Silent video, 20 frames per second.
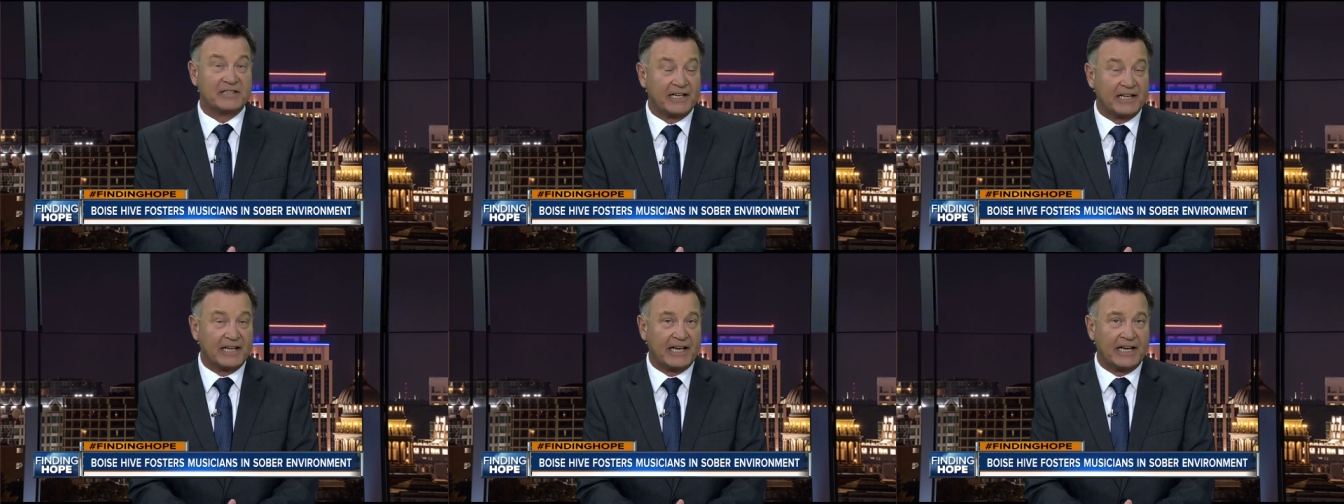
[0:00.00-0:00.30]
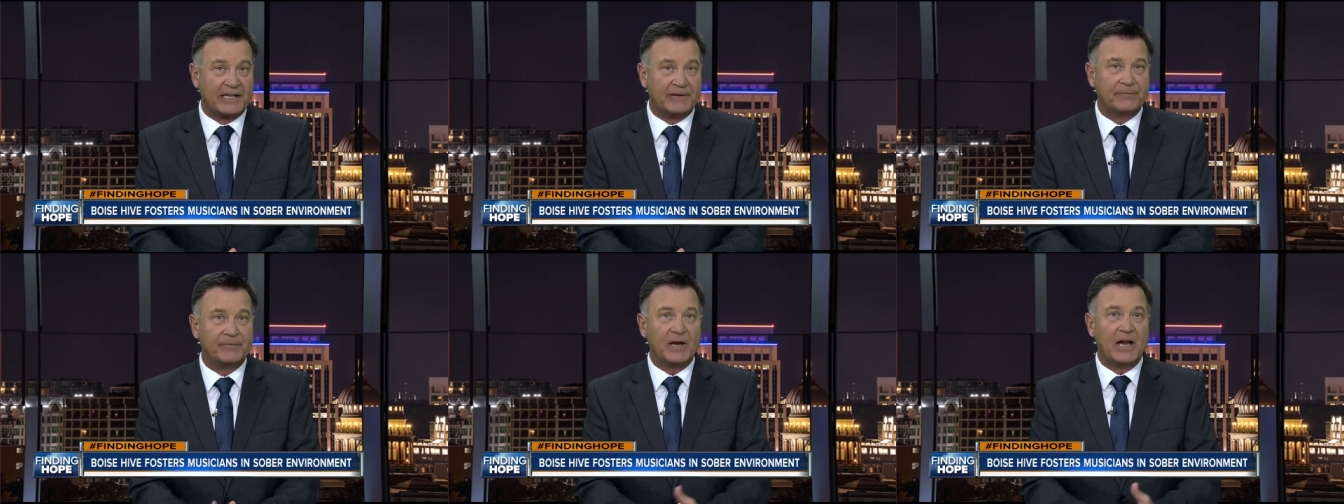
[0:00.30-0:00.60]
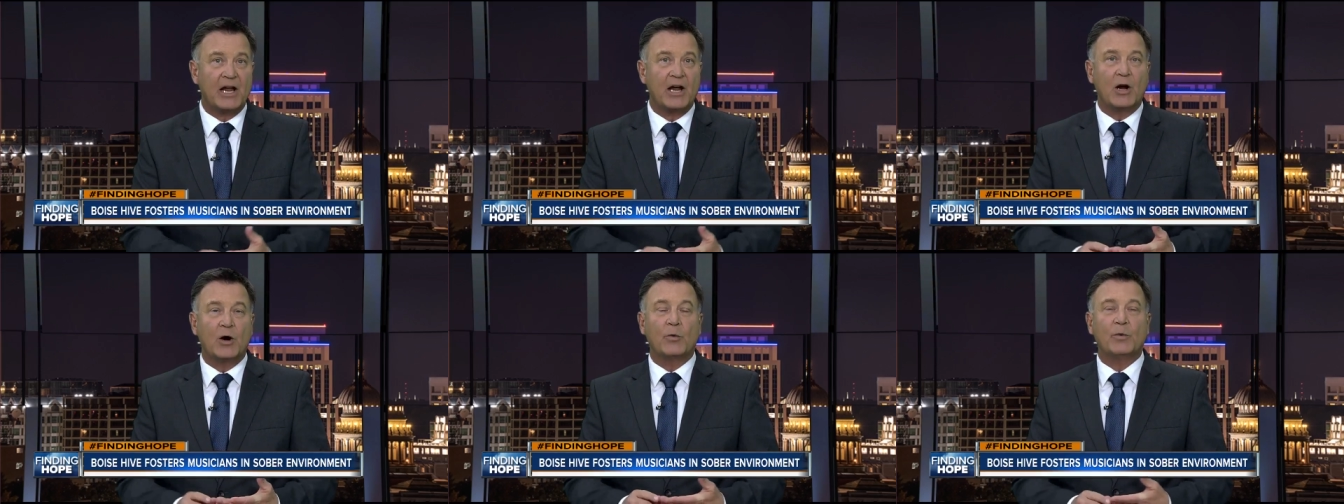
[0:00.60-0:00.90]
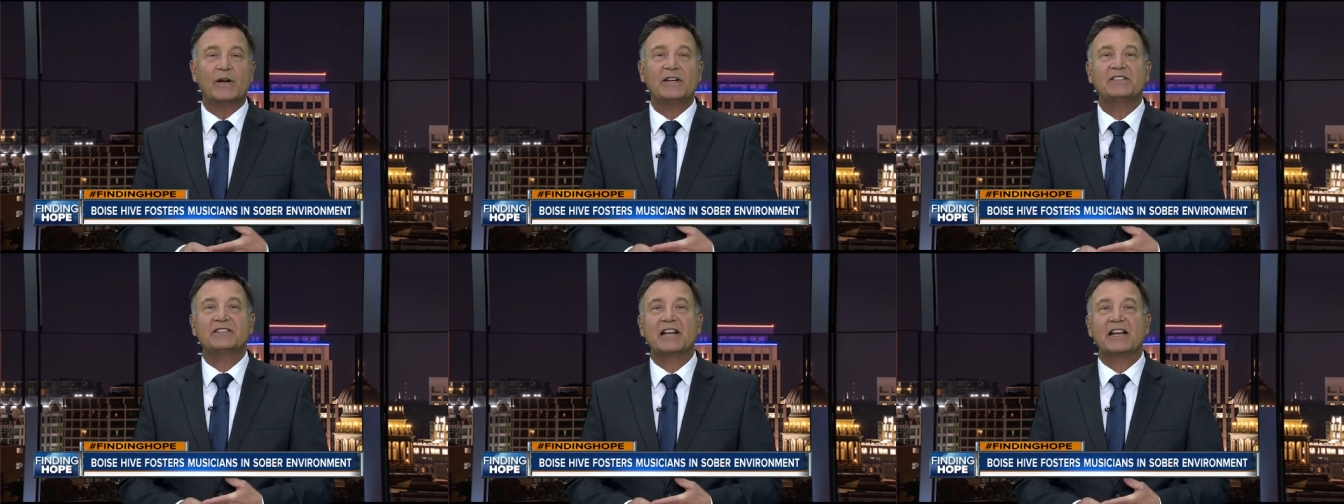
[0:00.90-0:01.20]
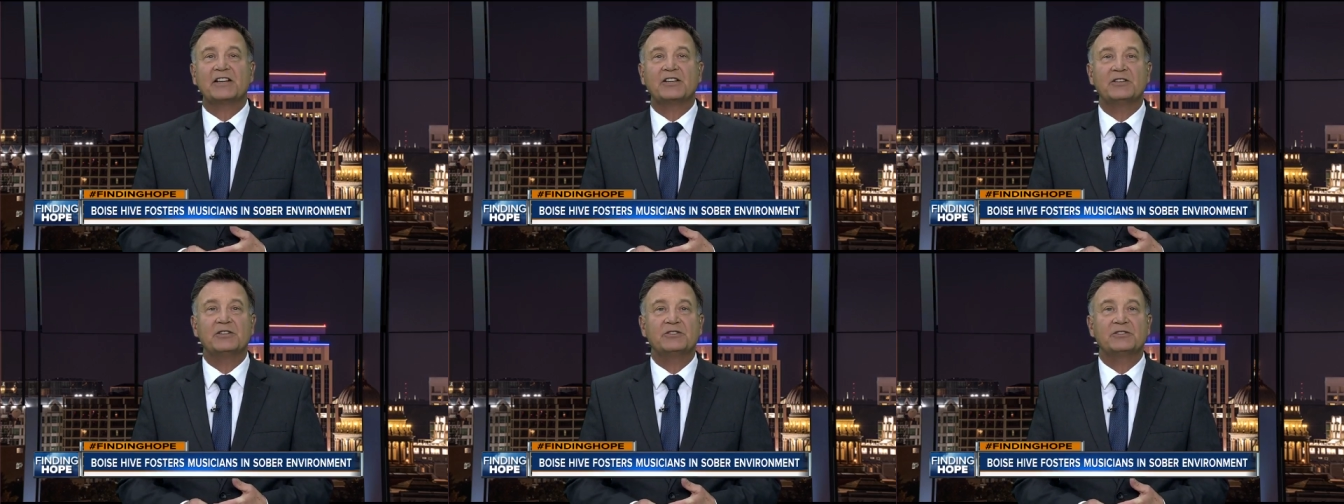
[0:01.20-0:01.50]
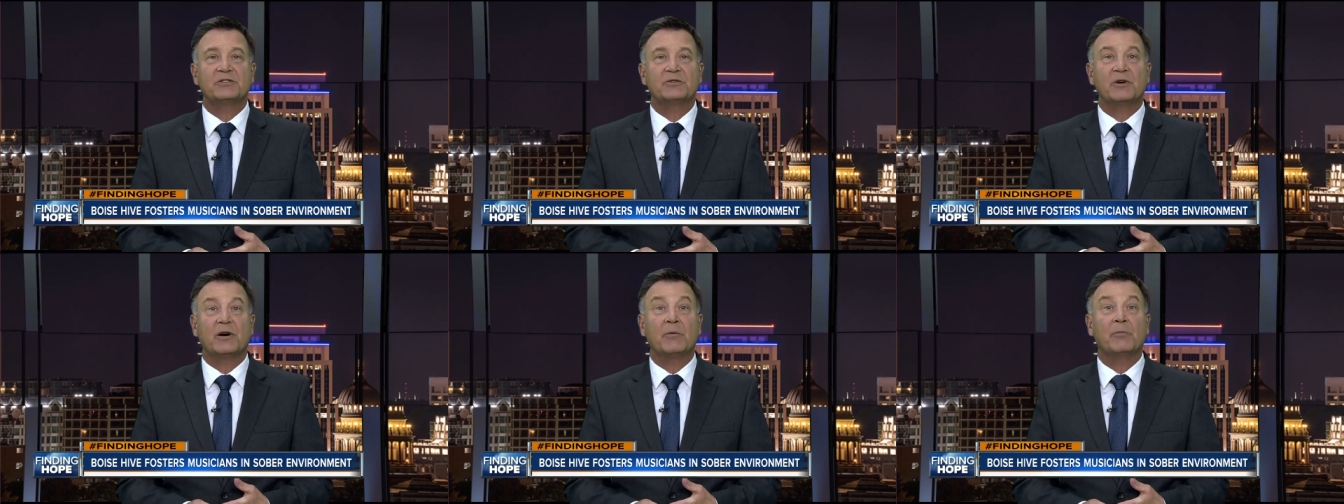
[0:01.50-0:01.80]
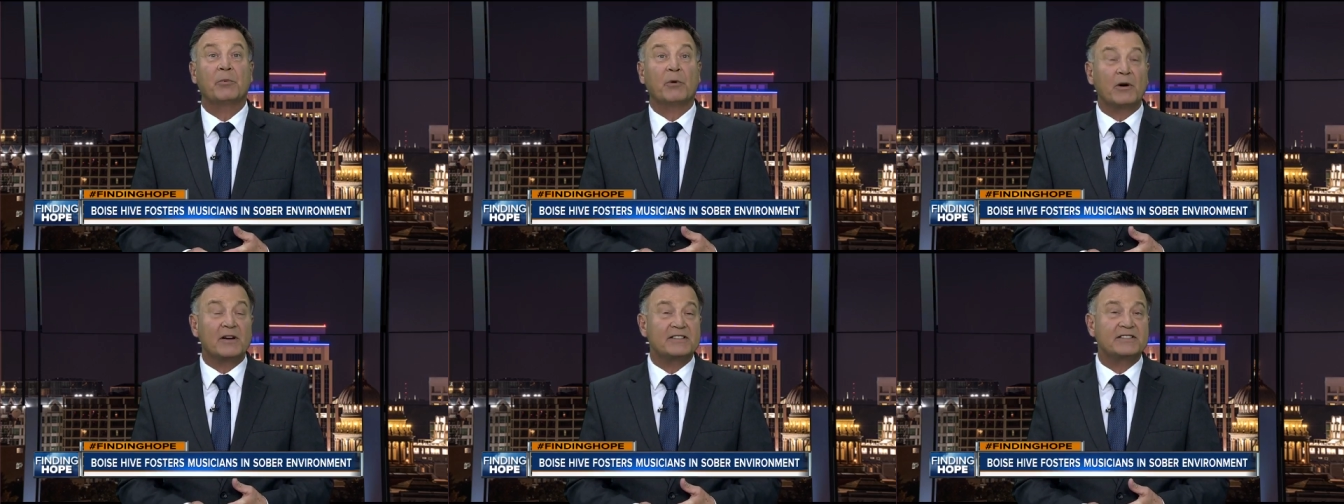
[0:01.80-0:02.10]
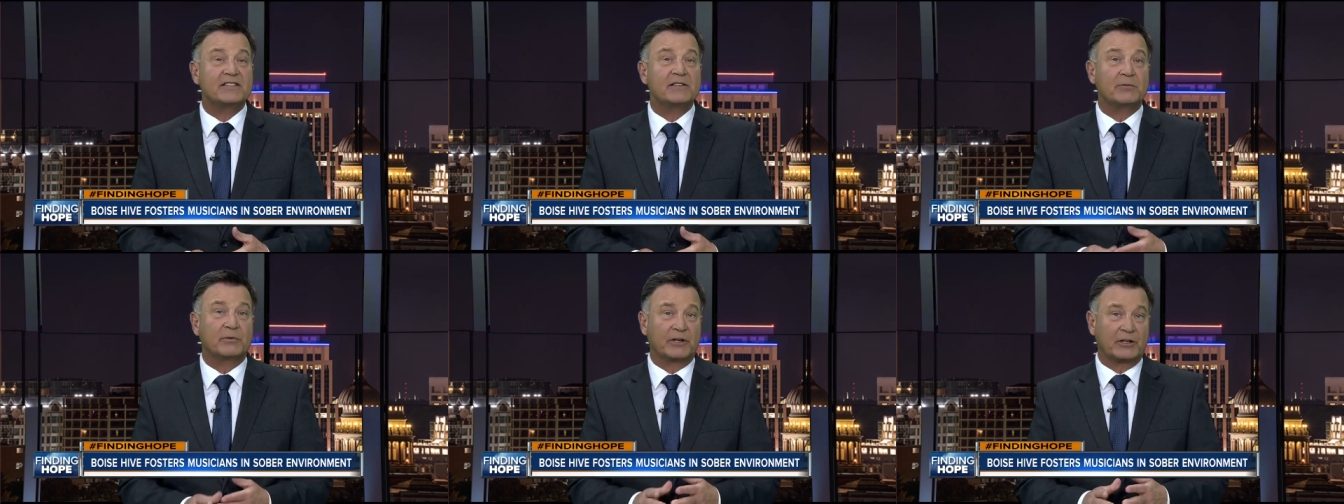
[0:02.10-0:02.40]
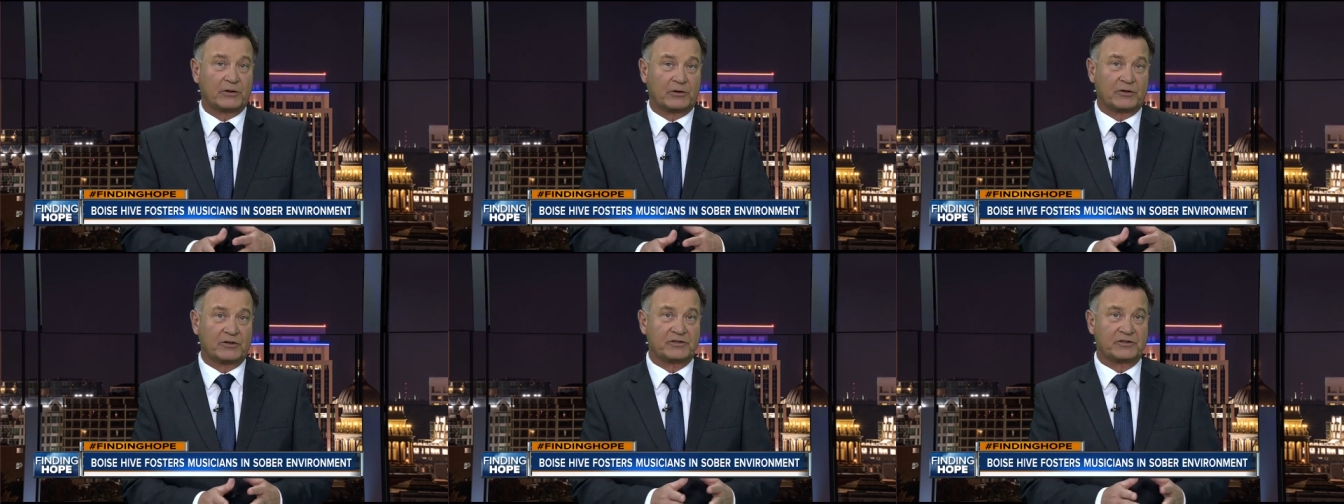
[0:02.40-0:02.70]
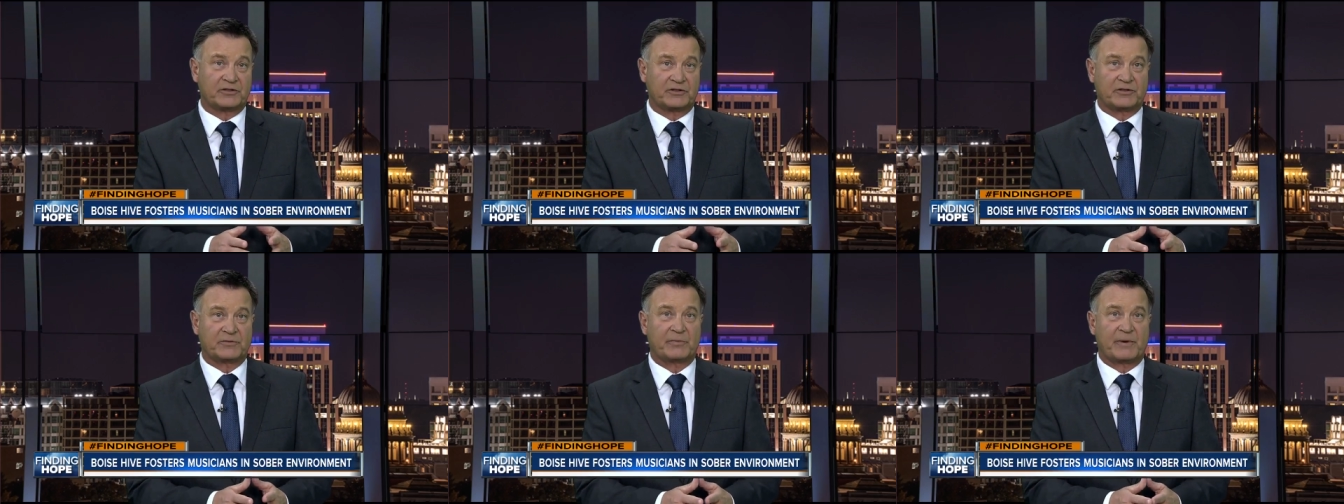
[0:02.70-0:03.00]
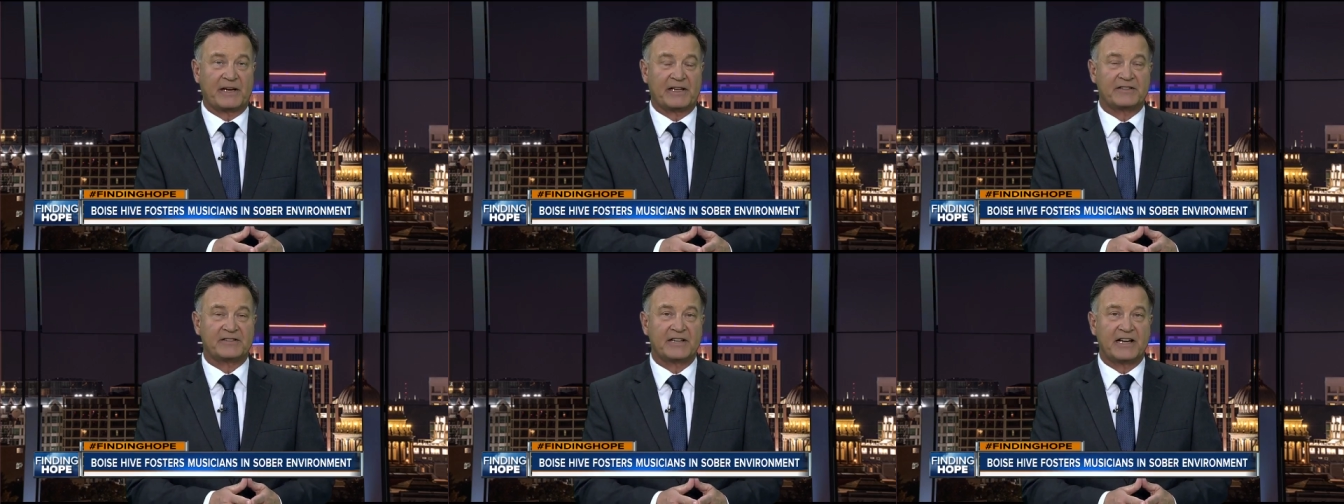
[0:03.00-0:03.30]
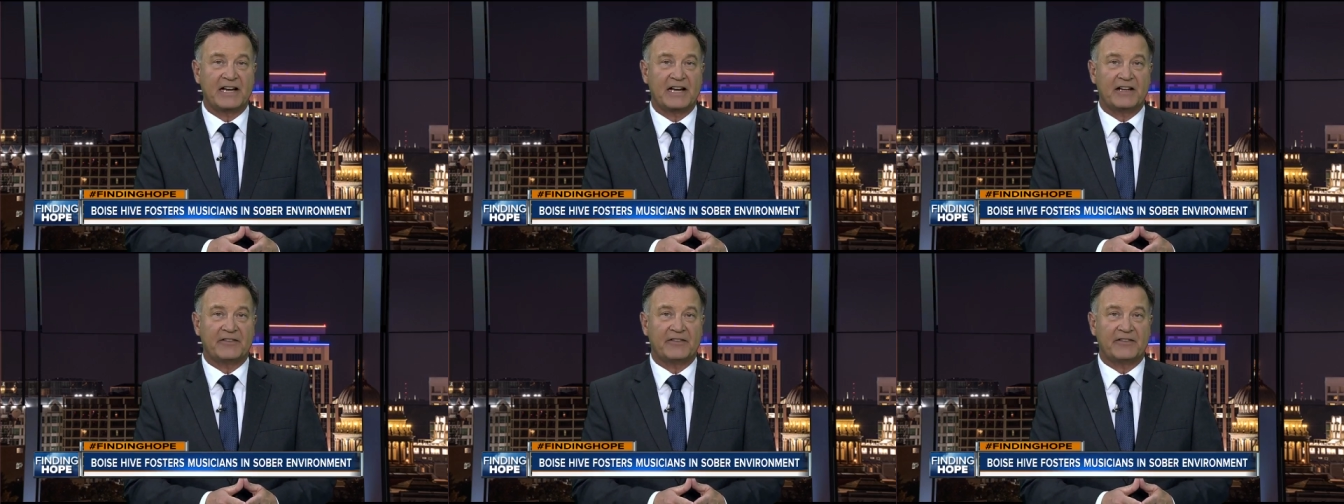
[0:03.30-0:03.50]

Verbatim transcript: Tonight, we take you to a Boise rehearsal space